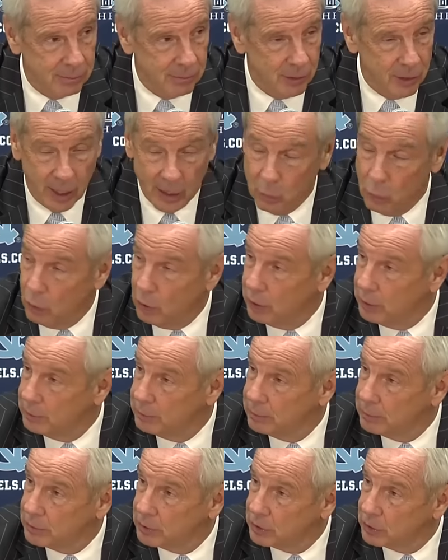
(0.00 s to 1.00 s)
day one,
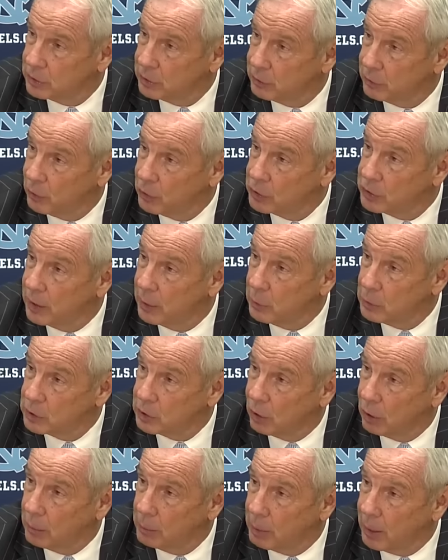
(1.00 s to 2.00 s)
since the first day we
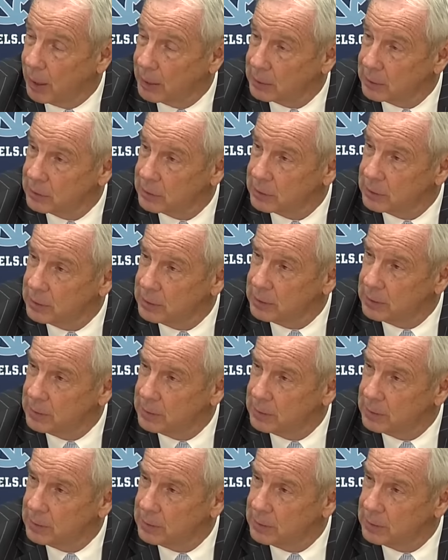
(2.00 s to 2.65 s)
started practice.